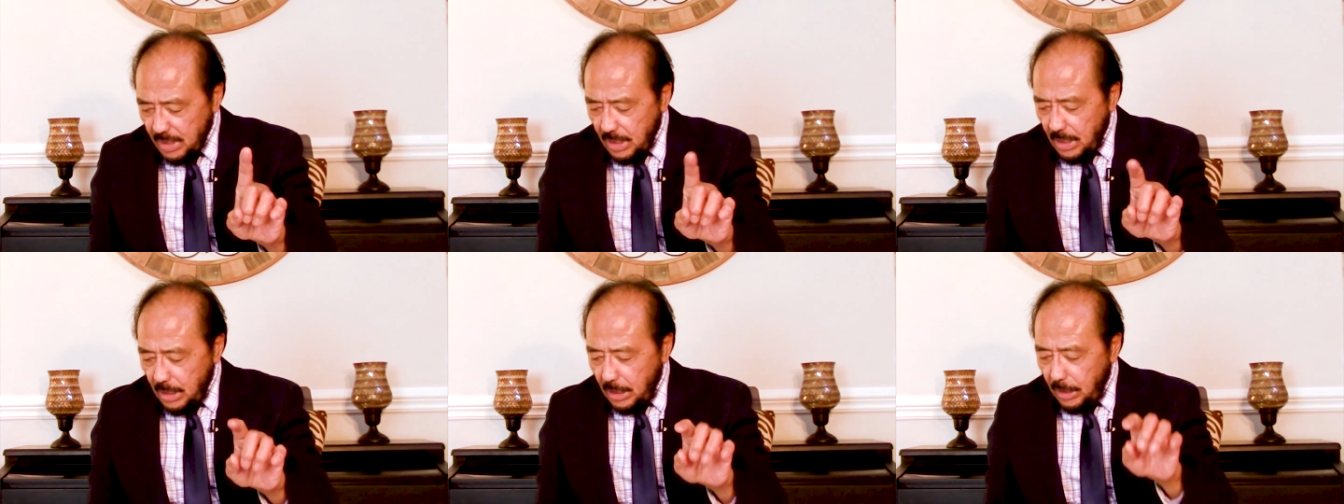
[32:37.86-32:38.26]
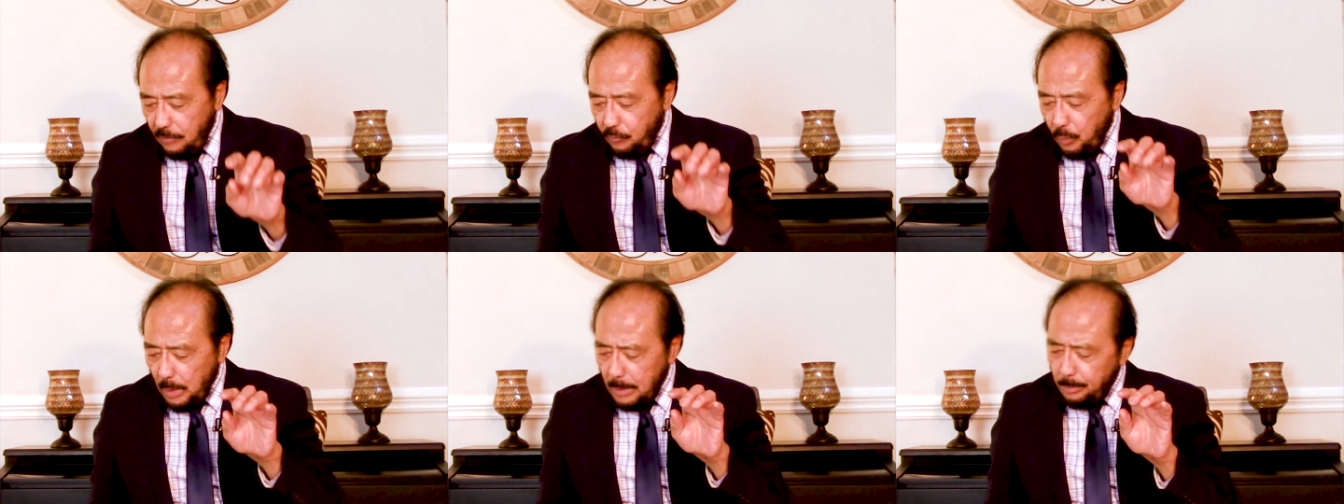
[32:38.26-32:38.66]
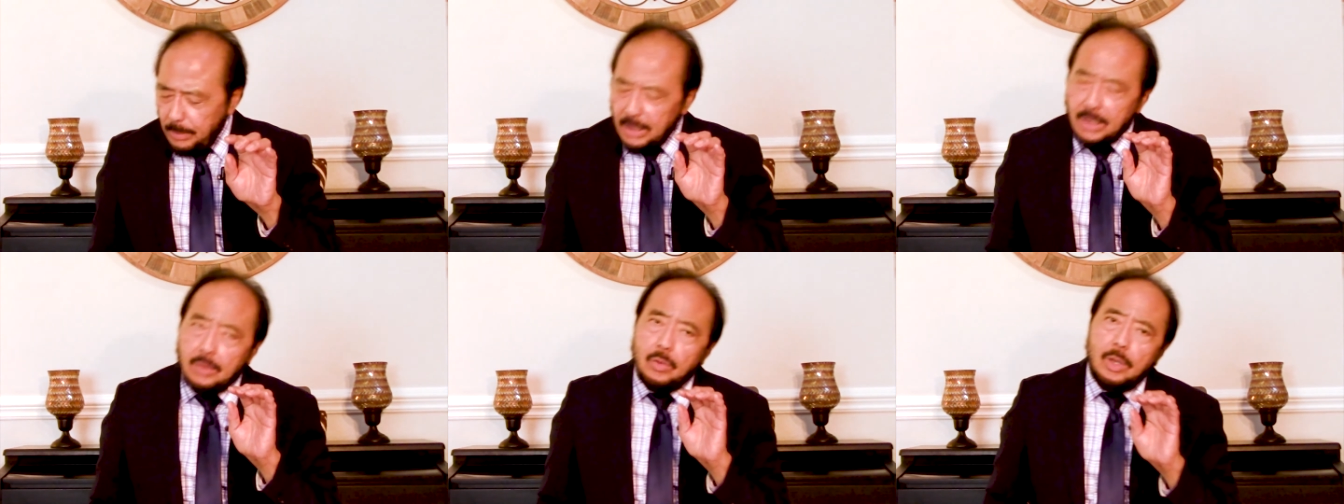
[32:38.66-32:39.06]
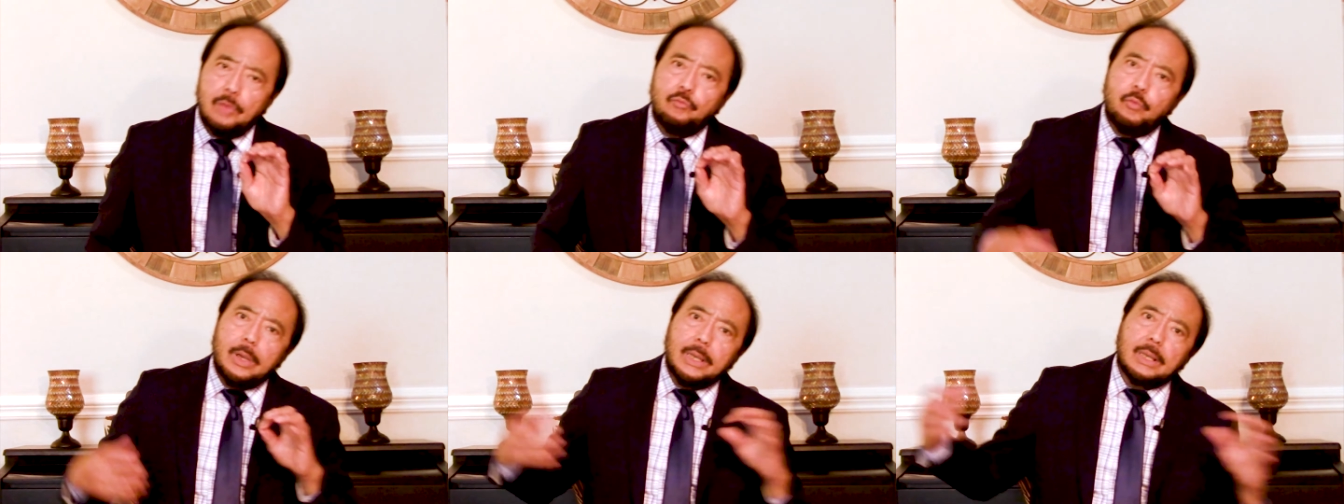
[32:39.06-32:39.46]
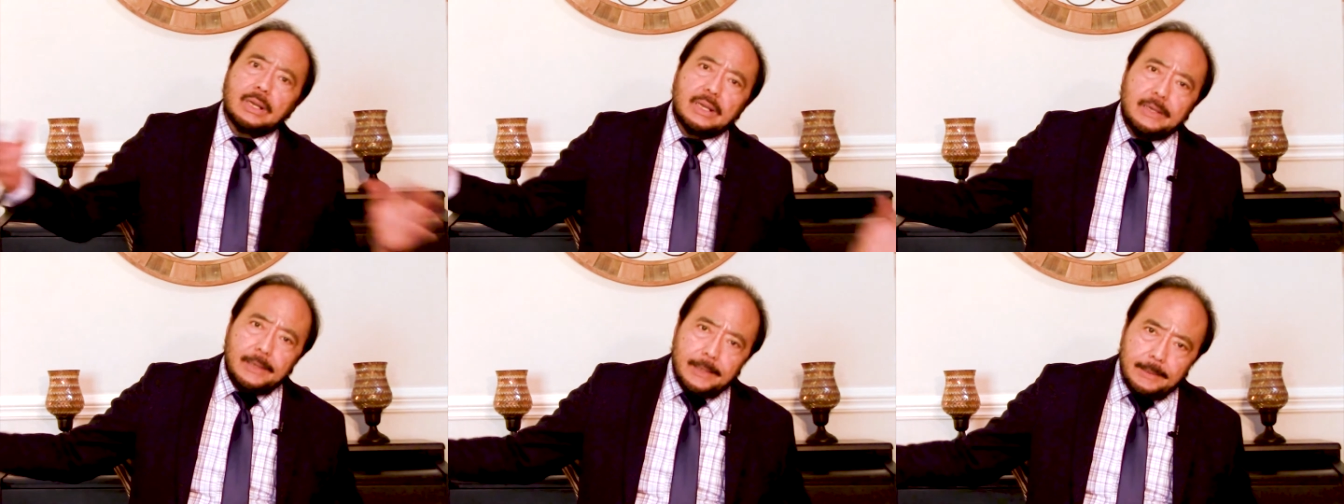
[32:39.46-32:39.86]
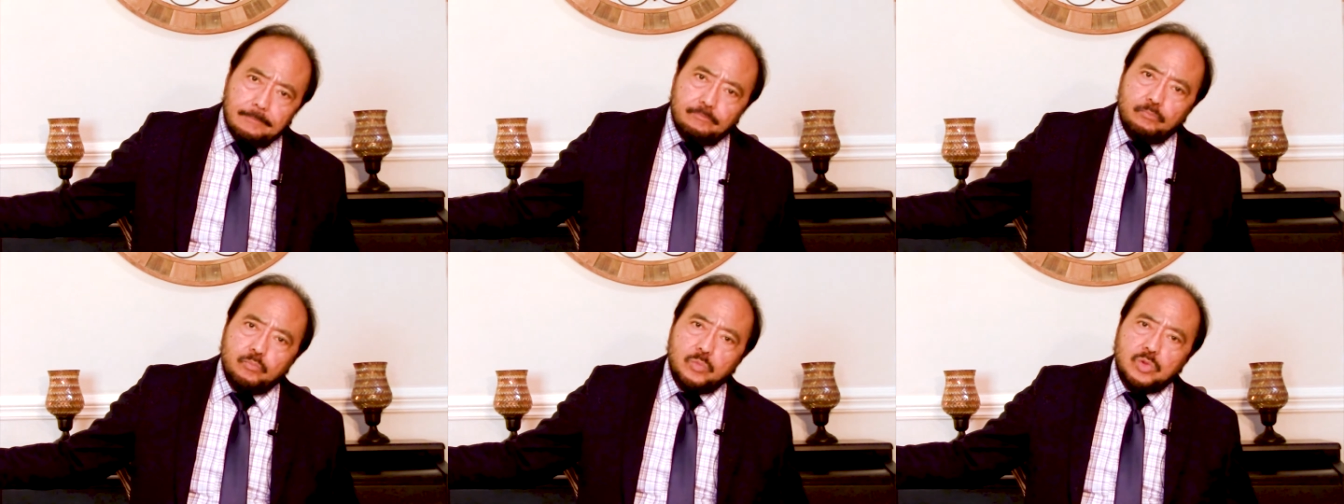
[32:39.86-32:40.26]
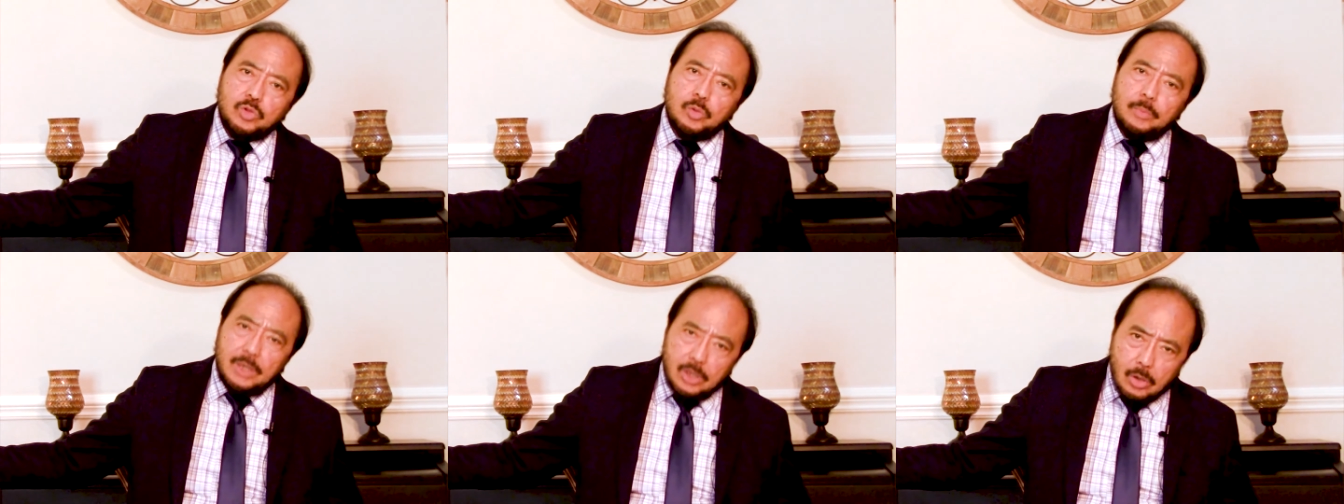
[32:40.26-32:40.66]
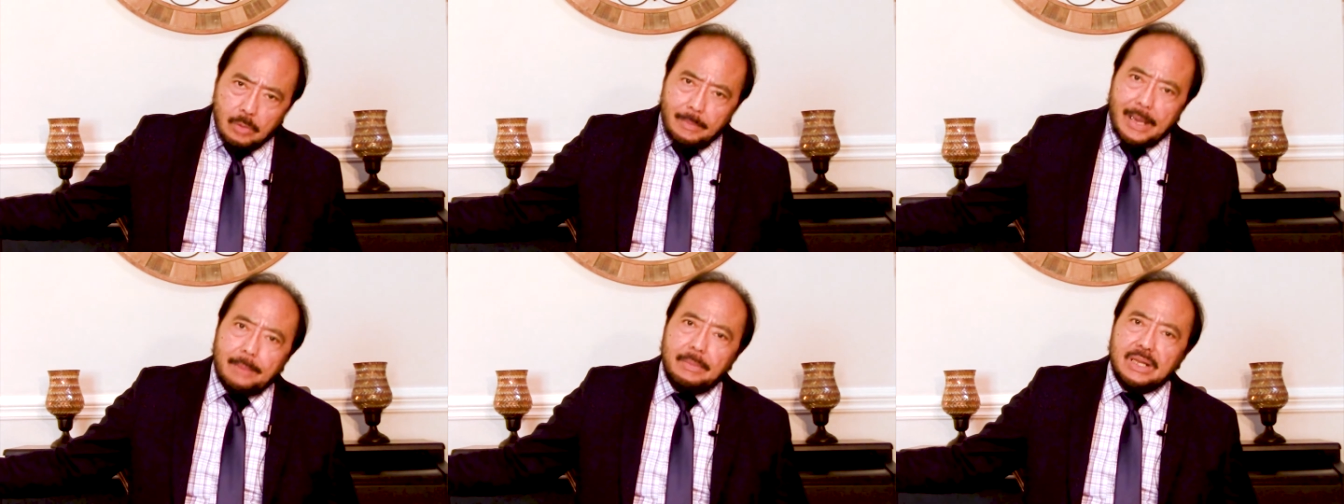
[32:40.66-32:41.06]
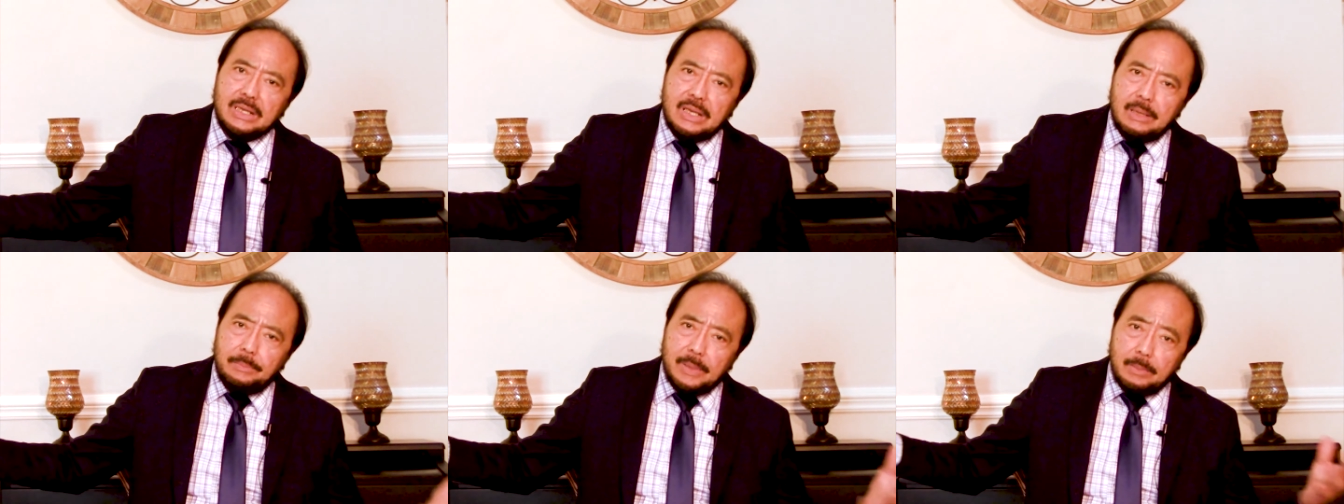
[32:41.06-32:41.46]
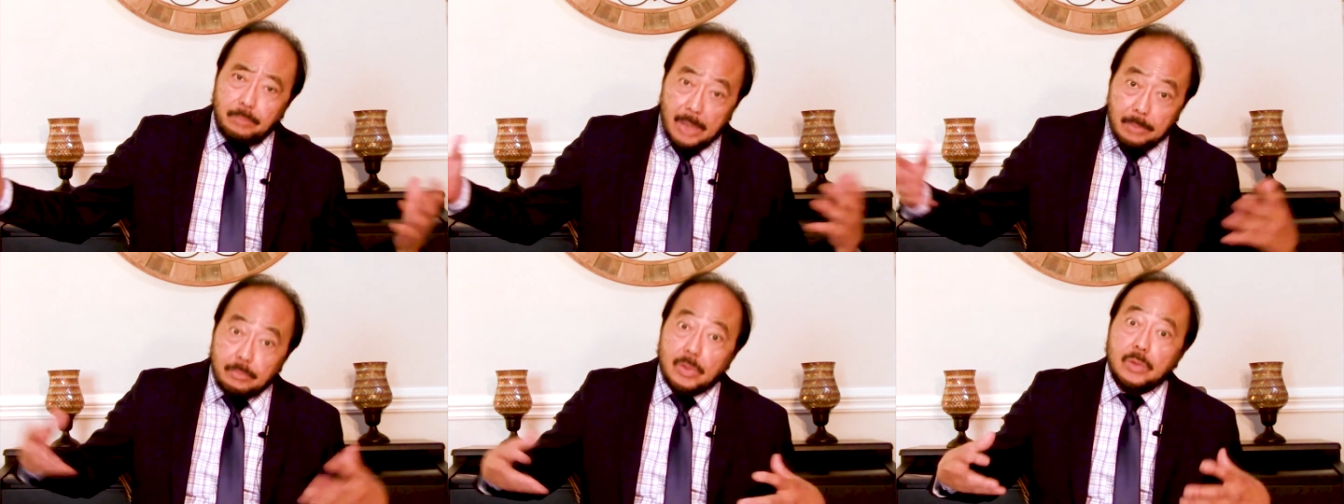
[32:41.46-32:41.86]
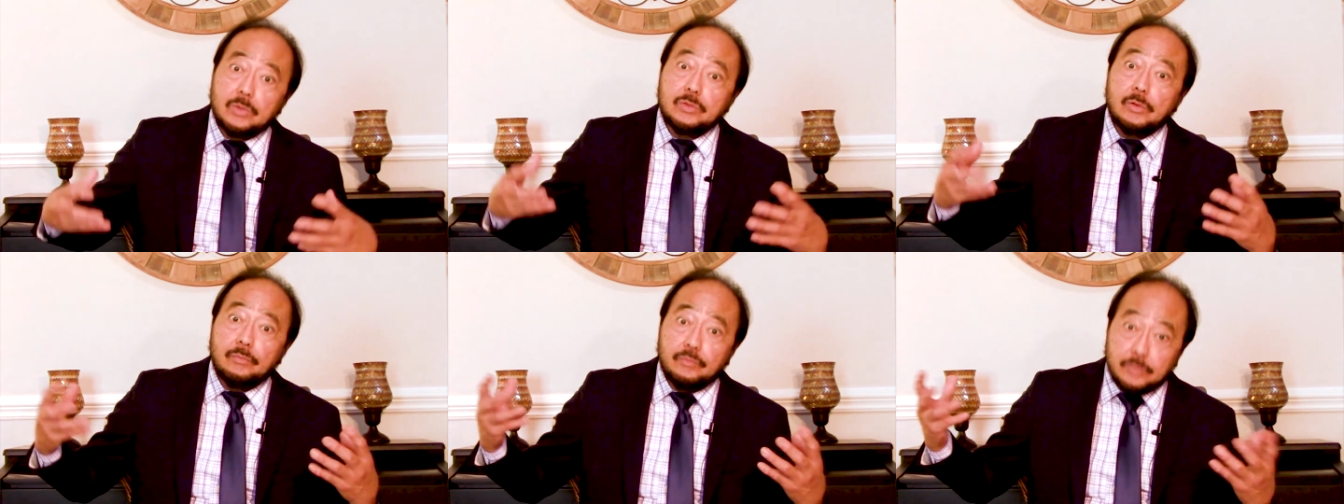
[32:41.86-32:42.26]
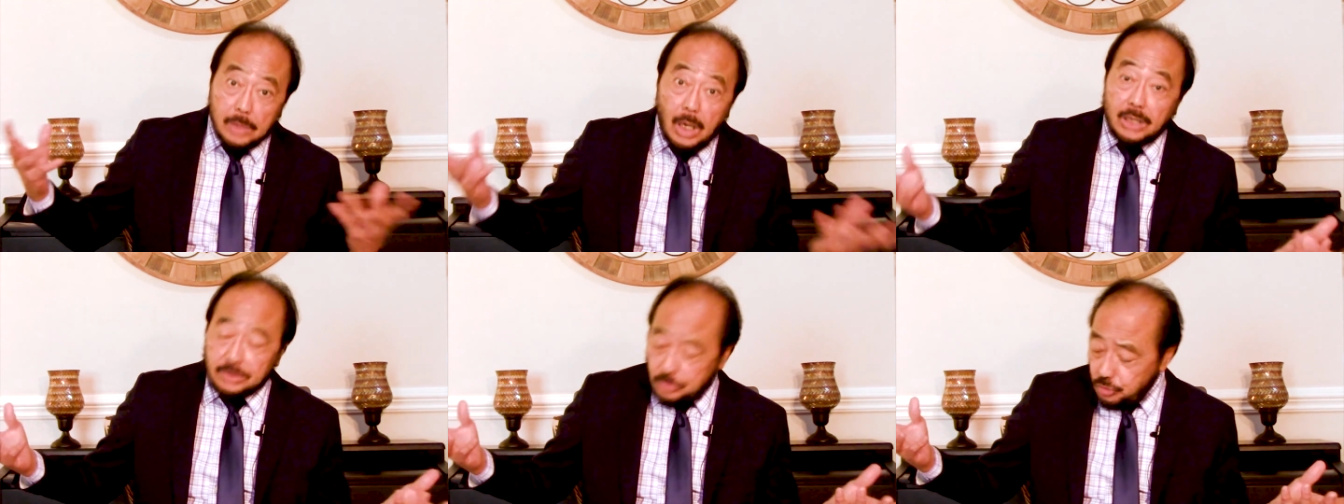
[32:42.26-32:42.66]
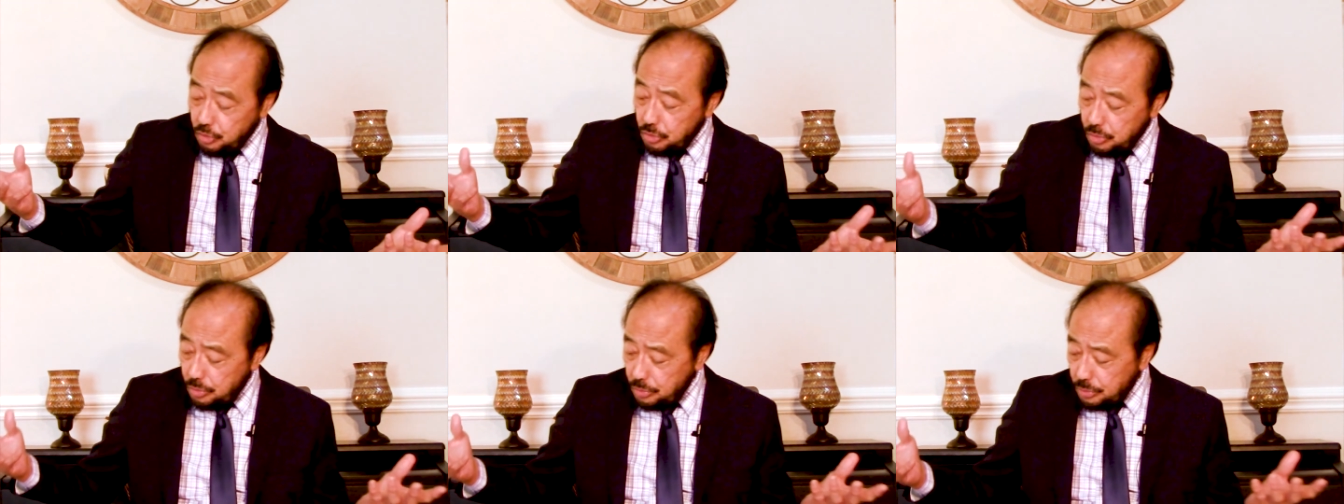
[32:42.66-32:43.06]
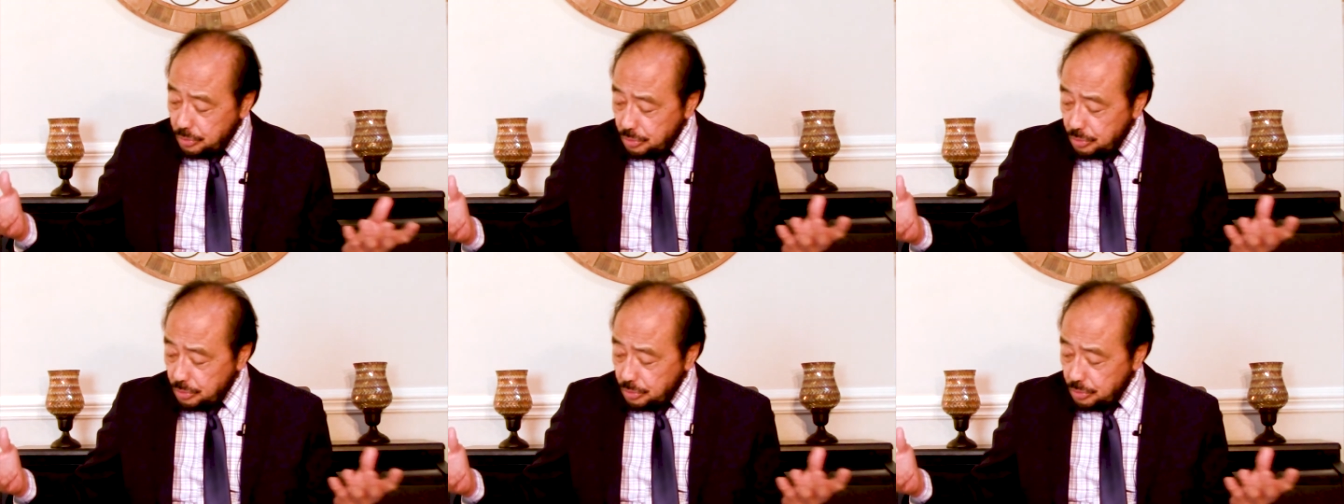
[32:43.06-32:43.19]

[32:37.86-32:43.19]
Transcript: If we, be, if we claim to be the commandment-keeping members of God's church,